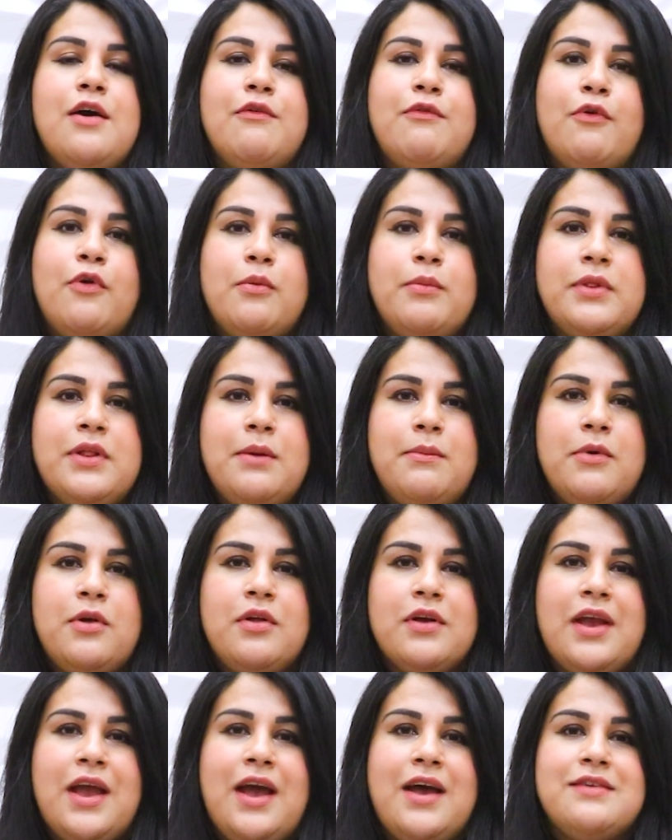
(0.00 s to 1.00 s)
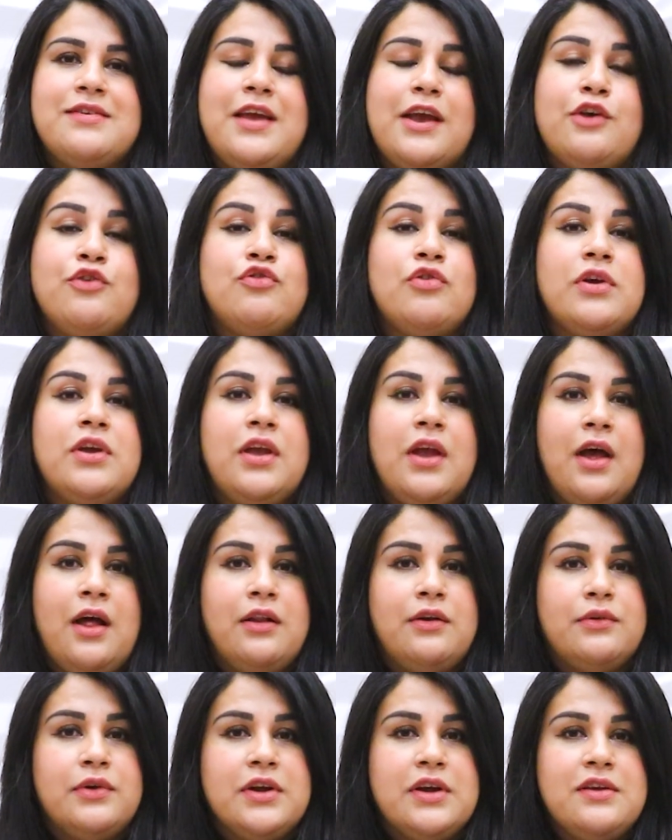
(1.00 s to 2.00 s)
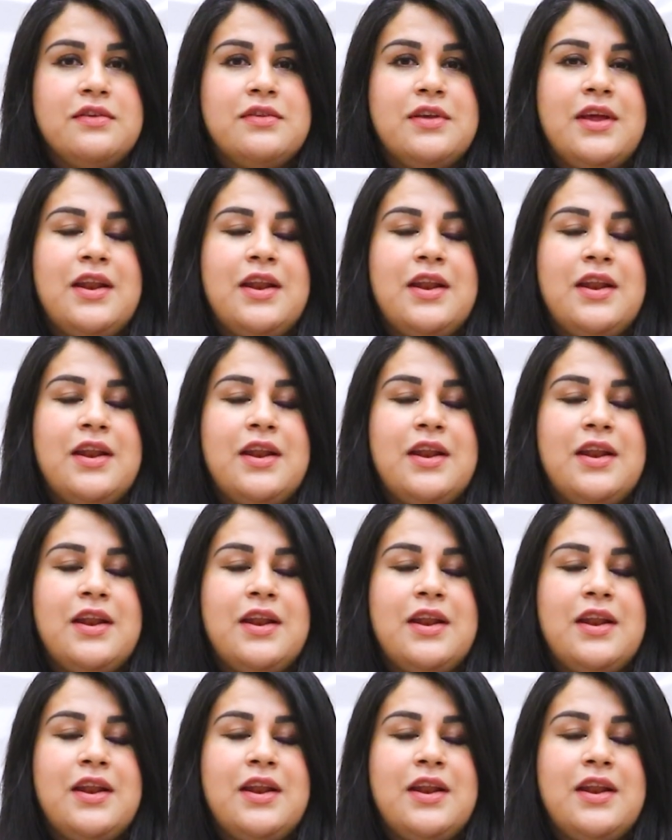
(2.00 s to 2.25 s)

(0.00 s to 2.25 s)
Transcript: Formula milk has extra calories,